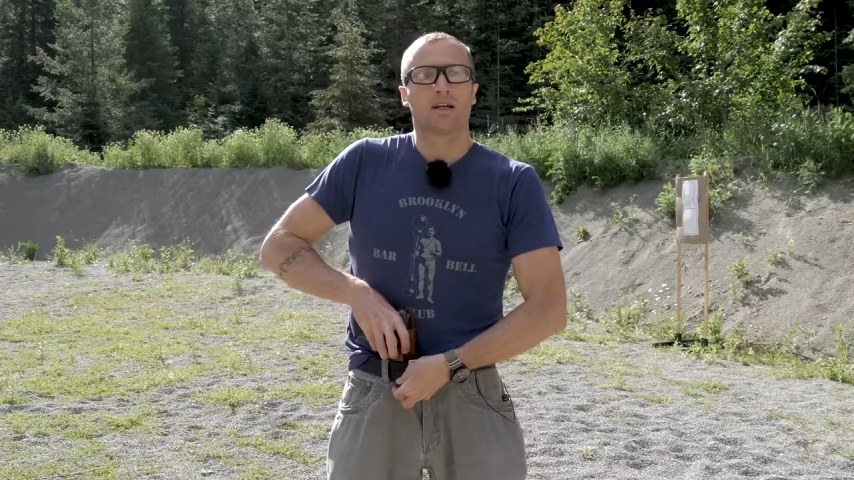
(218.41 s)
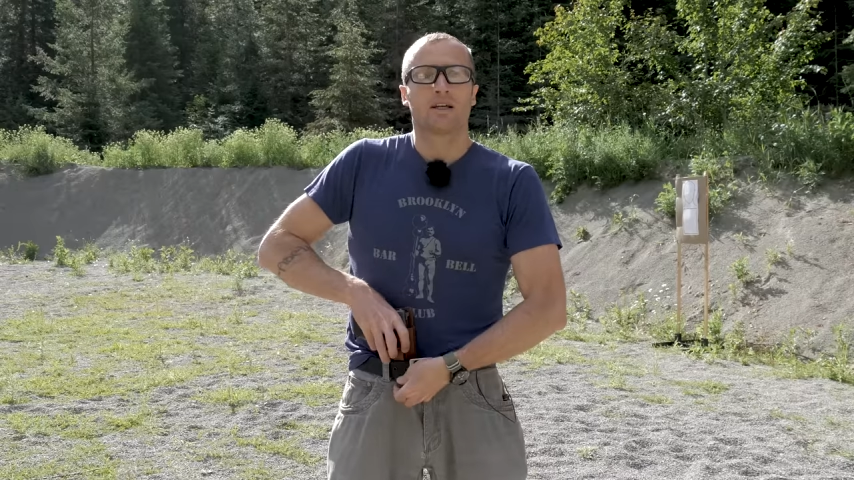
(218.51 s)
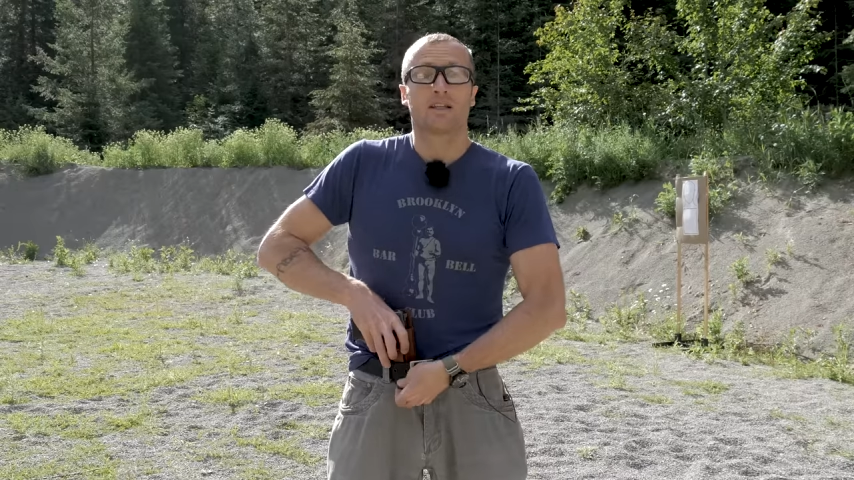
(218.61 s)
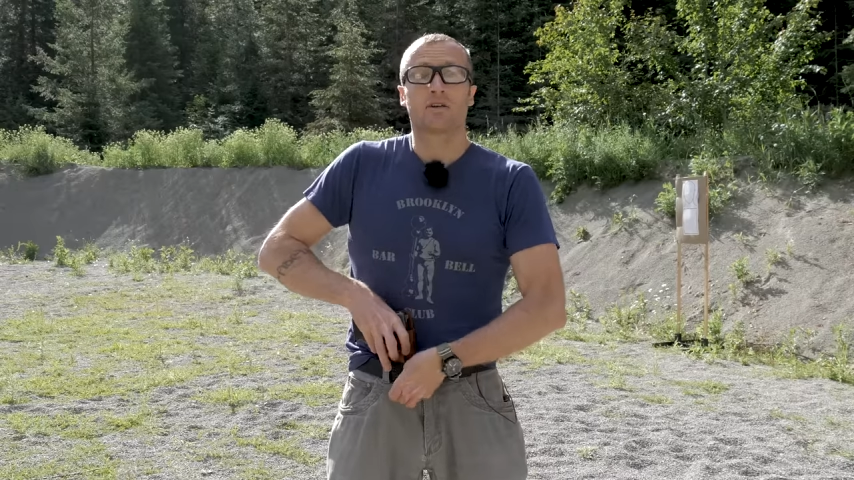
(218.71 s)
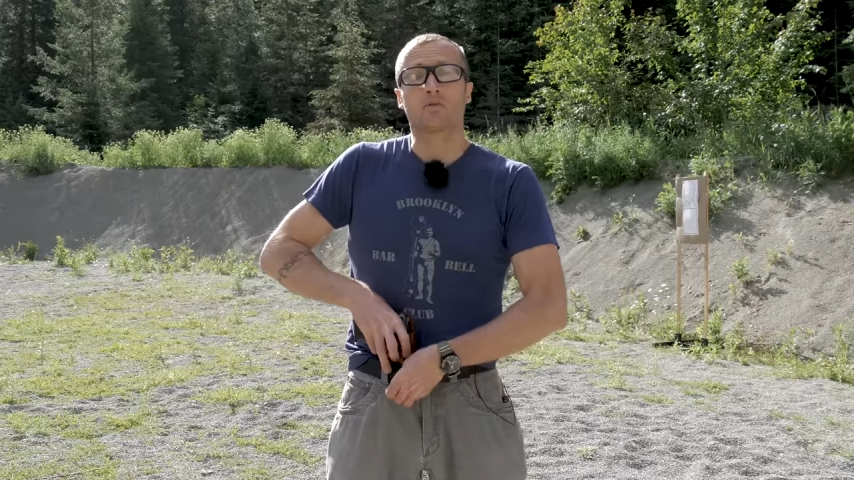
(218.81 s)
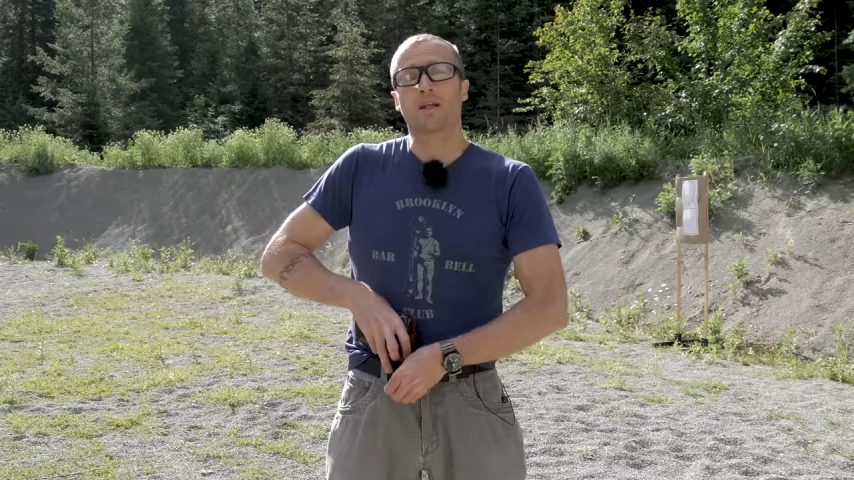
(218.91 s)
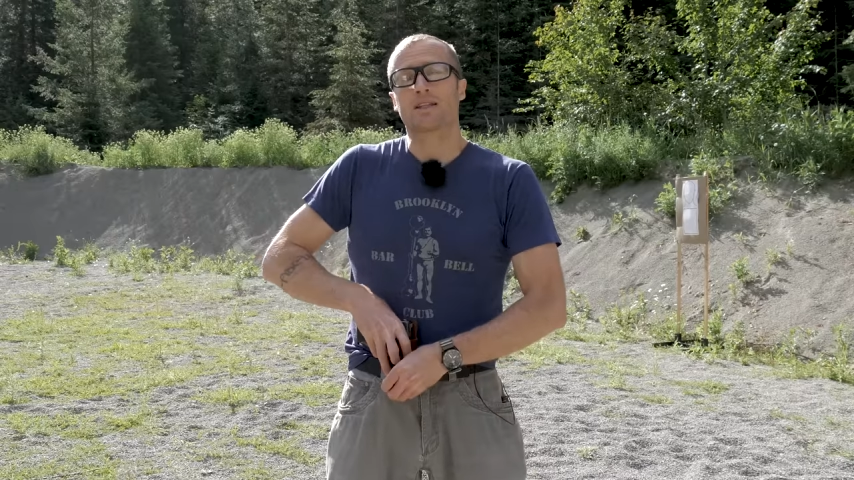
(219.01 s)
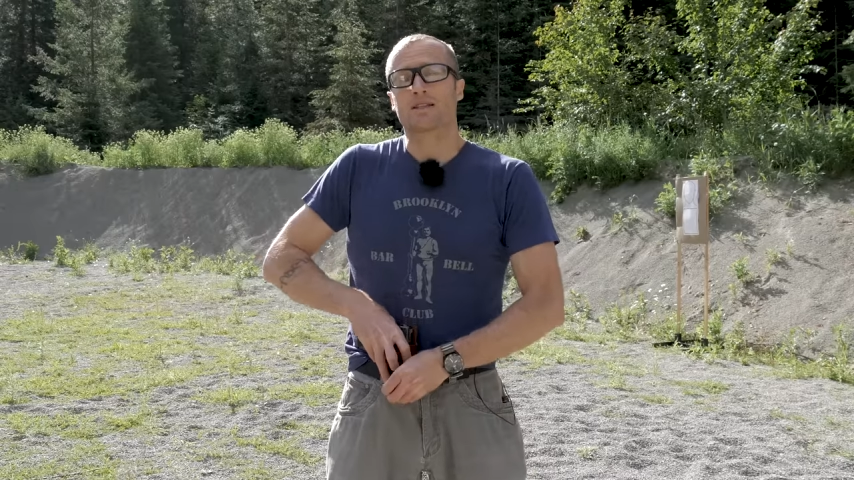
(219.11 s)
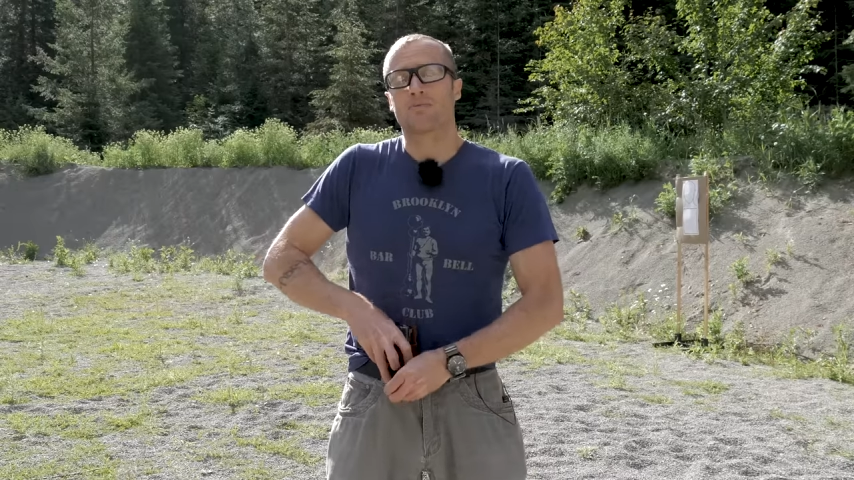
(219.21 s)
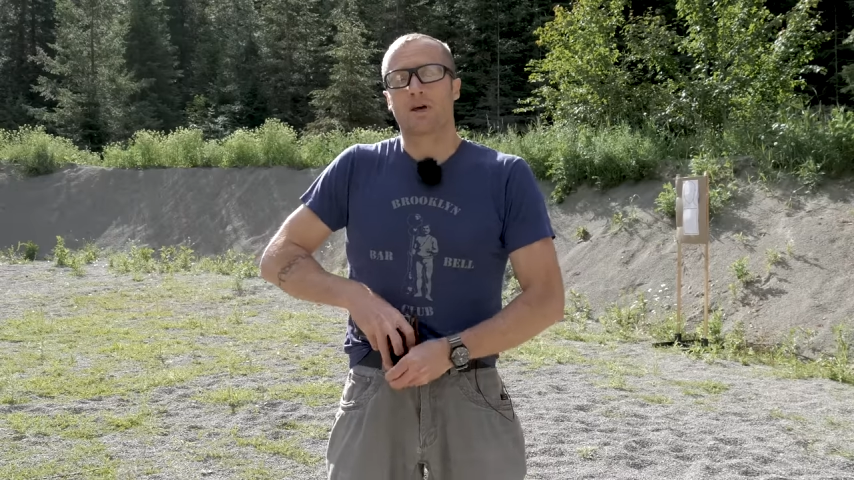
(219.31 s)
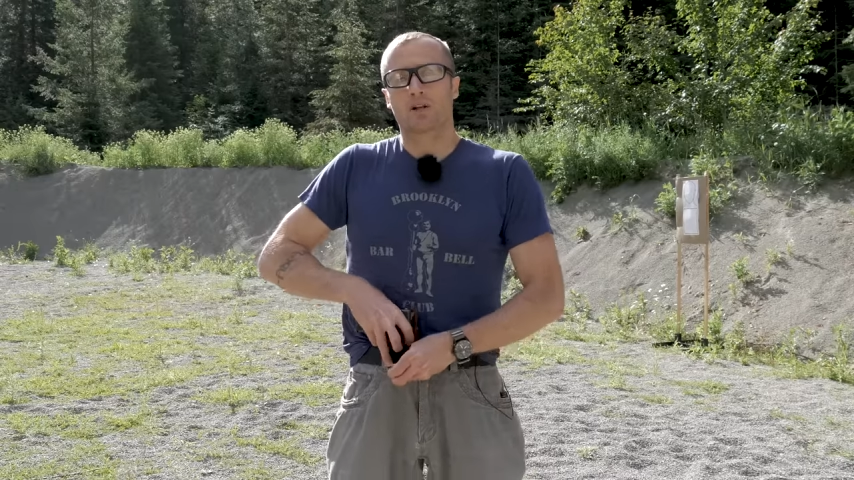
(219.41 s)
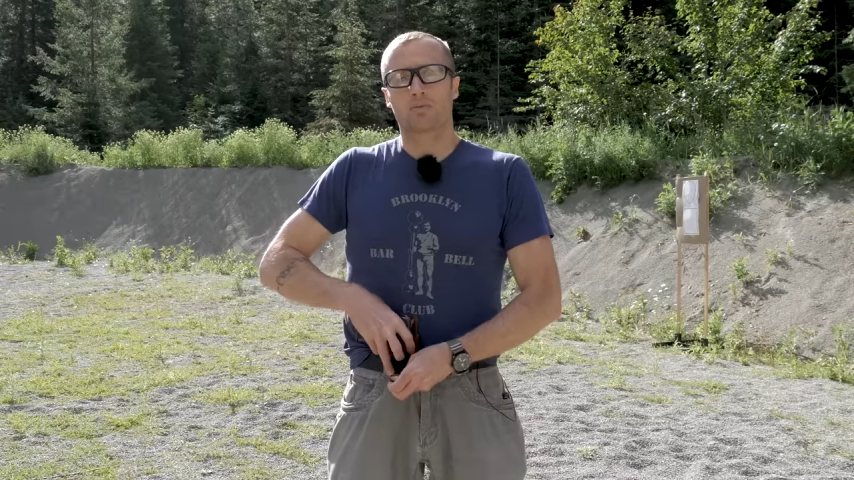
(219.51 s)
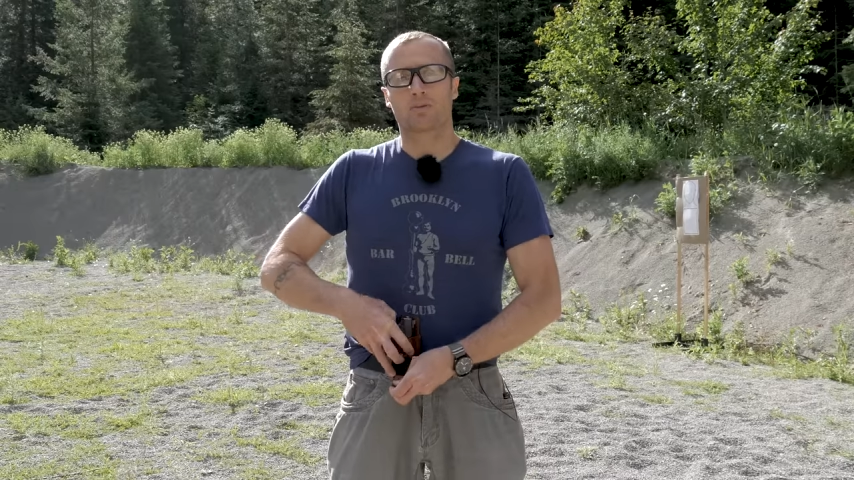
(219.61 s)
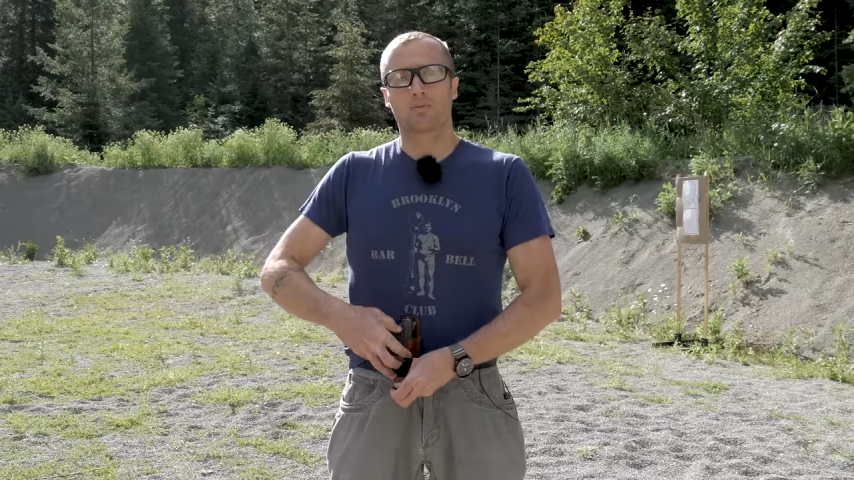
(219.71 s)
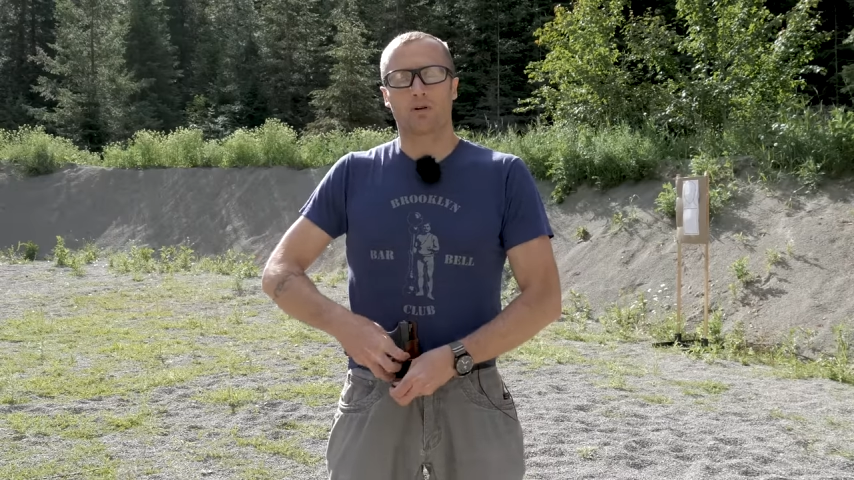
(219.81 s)
and then run this metal,
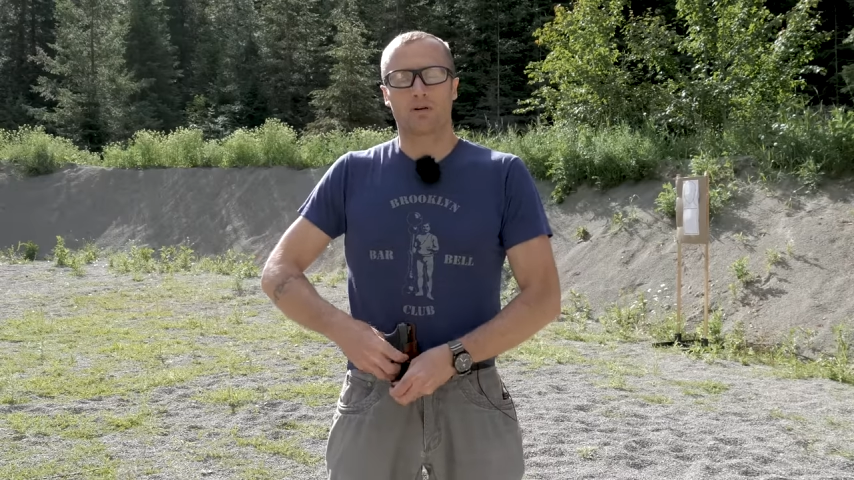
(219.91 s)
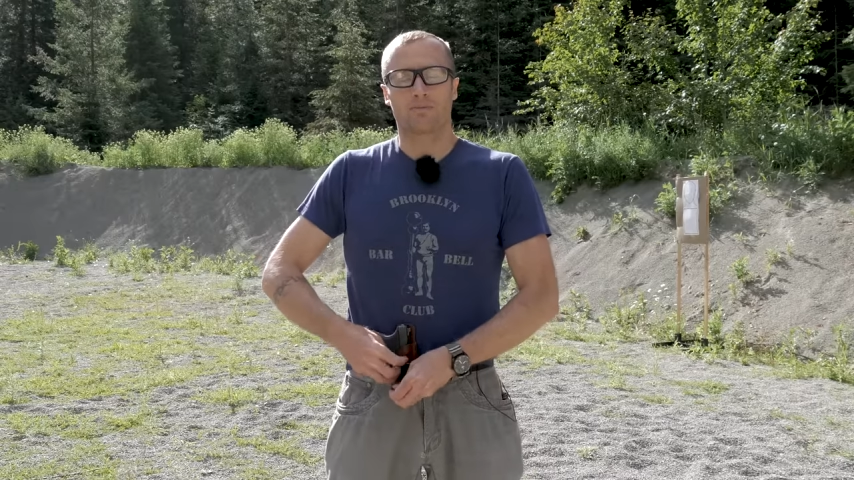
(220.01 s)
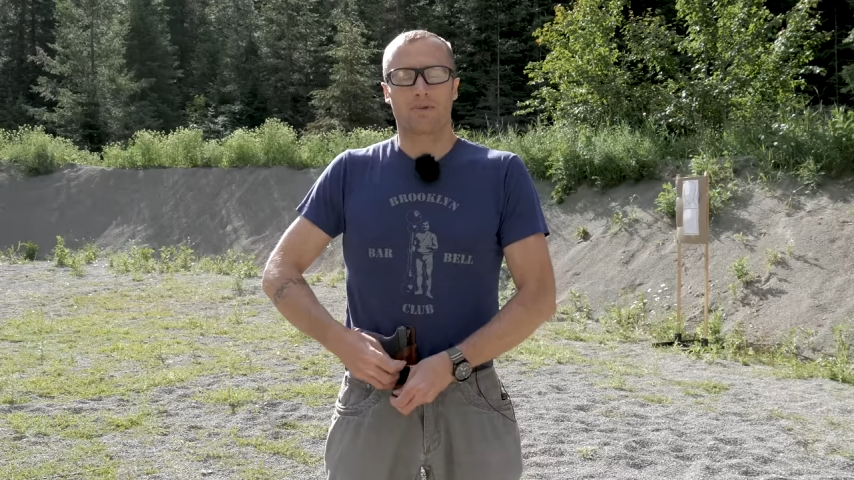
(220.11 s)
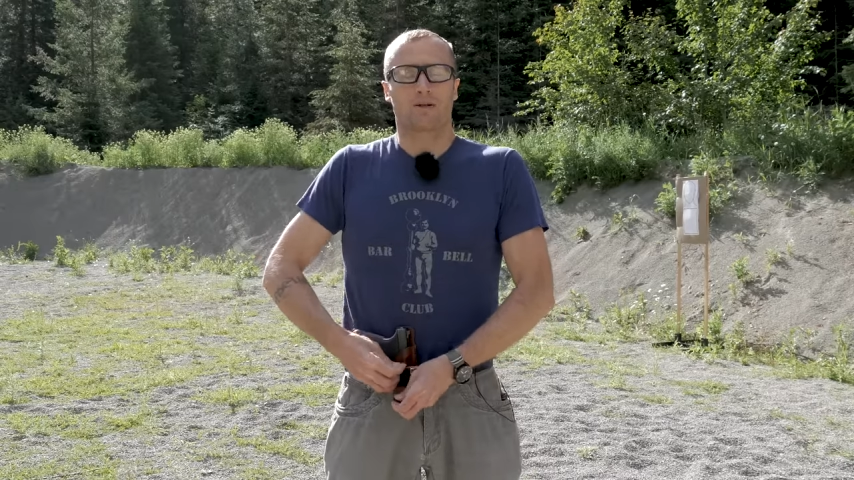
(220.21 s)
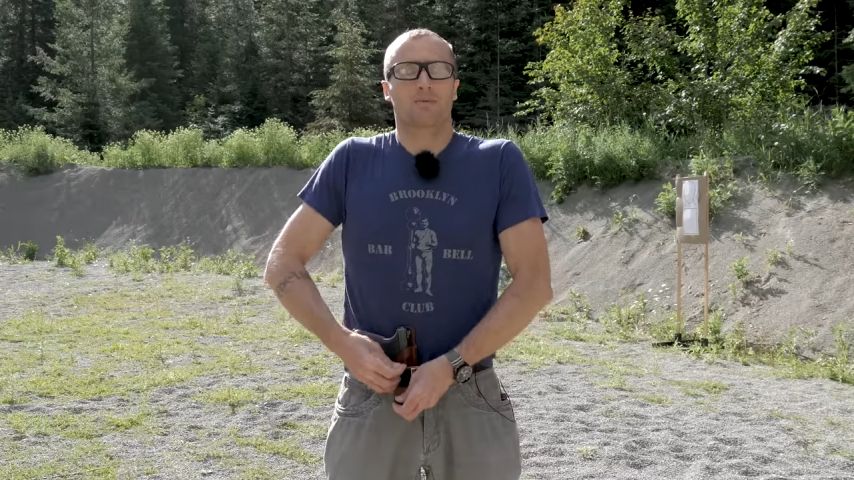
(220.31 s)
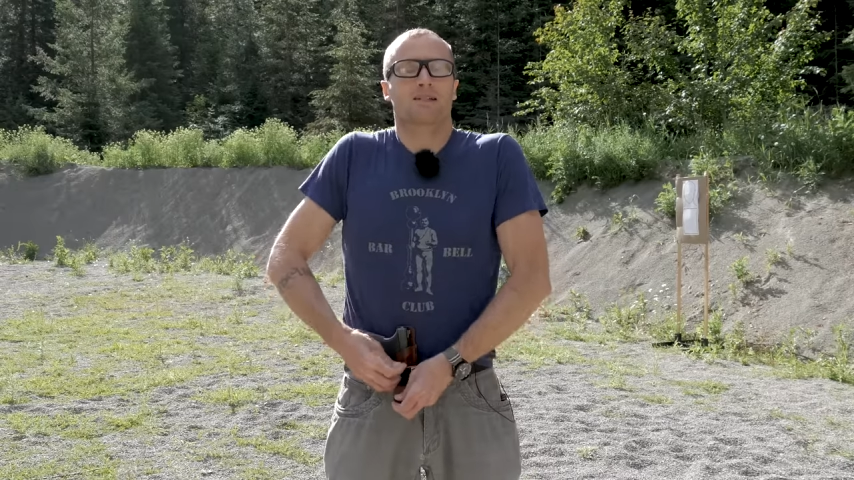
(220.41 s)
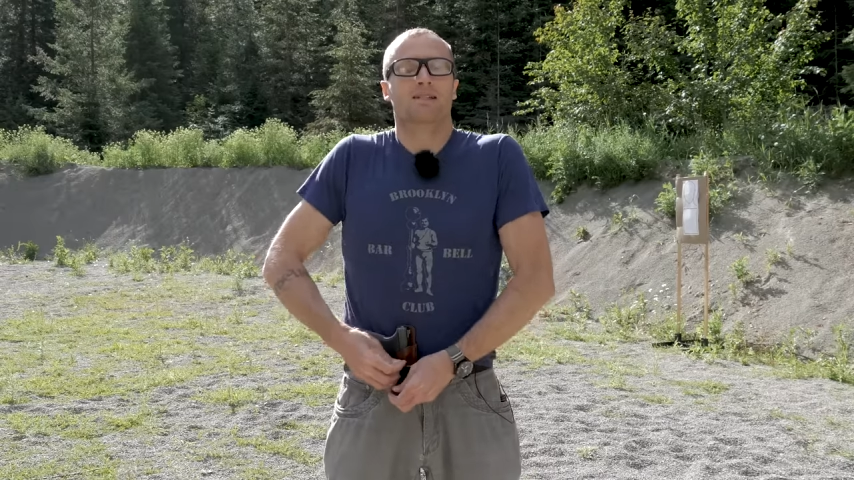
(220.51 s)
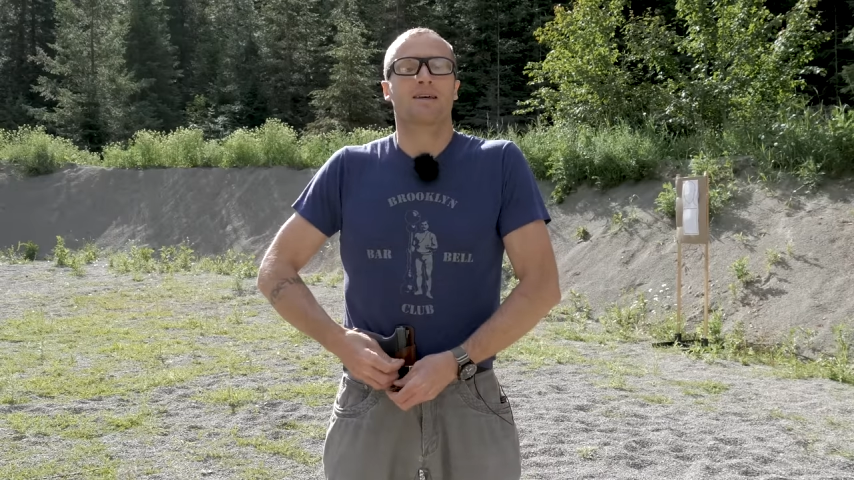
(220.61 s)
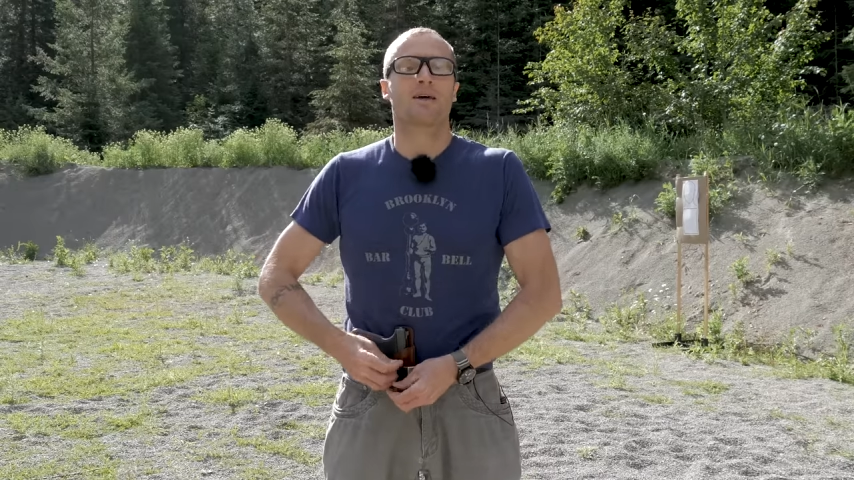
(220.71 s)
or metal piece,